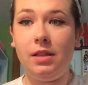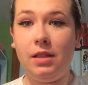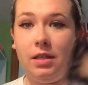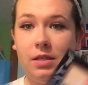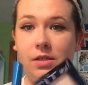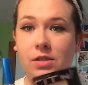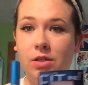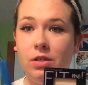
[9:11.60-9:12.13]

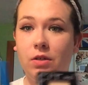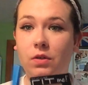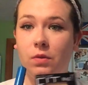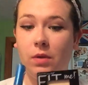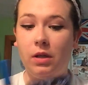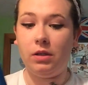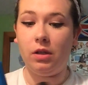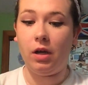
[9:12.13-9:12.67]
these
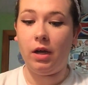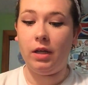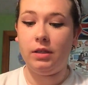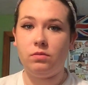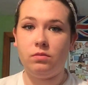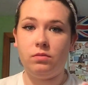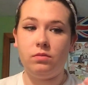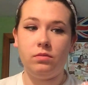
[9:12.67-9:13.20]
two a lot.
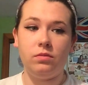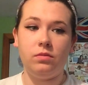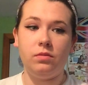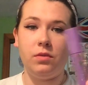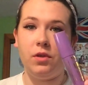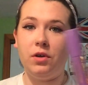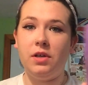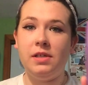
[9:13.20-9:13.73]

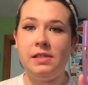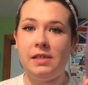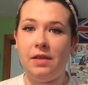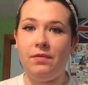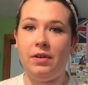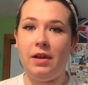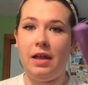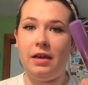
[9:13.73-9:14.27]

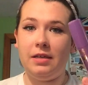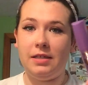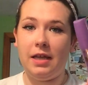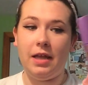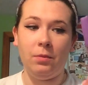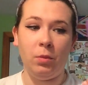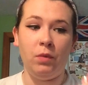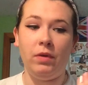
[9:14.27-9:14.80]
37 out of
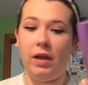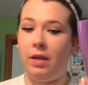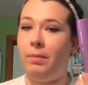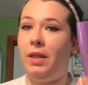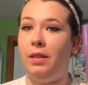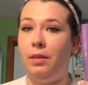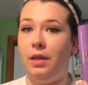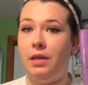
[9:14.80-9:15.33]
10 would
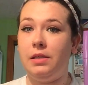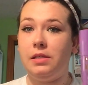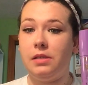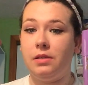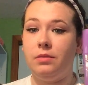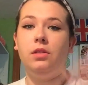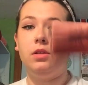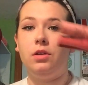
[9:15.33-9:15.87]
recommend
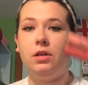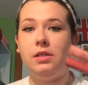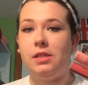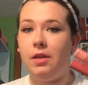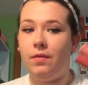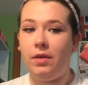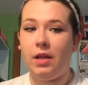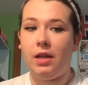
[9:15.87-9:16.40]
this.
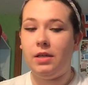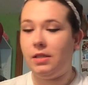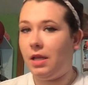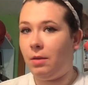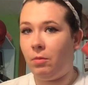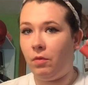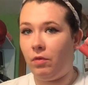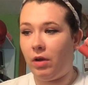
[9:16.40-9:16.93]
37 out of
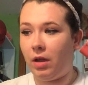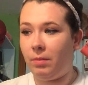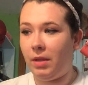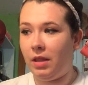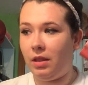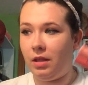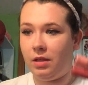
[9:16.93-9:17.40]
10 would recommend